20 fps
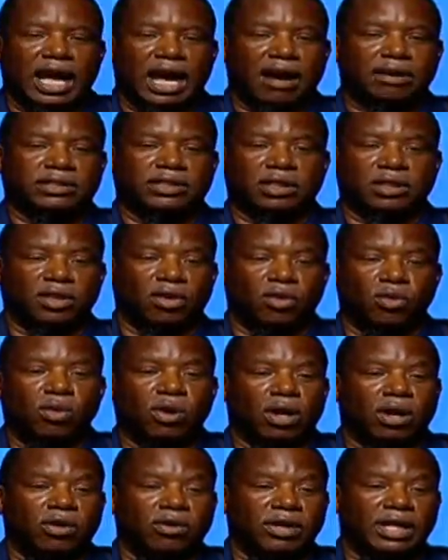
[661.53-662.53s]
I was a little
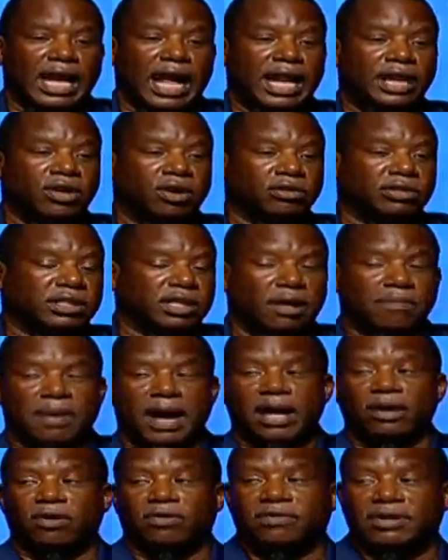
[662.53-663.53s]
worried. I know
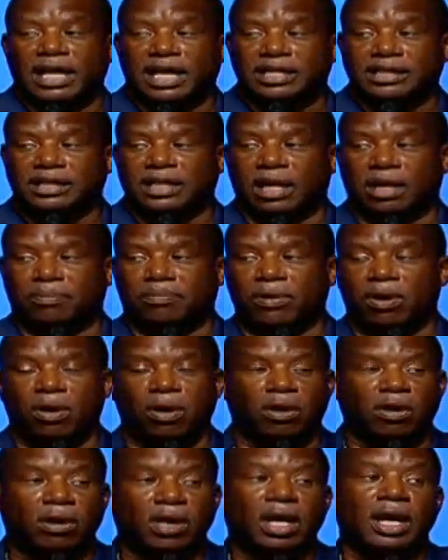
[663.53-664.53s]
somebody over there said
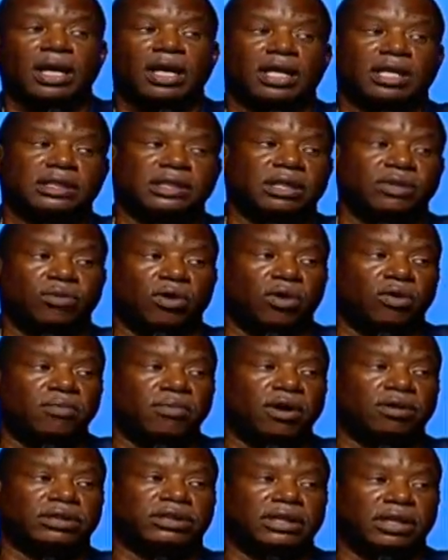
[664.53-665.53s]
Paul because he wrote
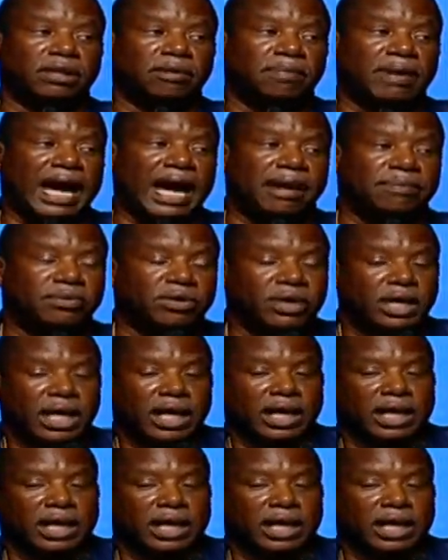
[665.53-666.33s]
most of the Bible.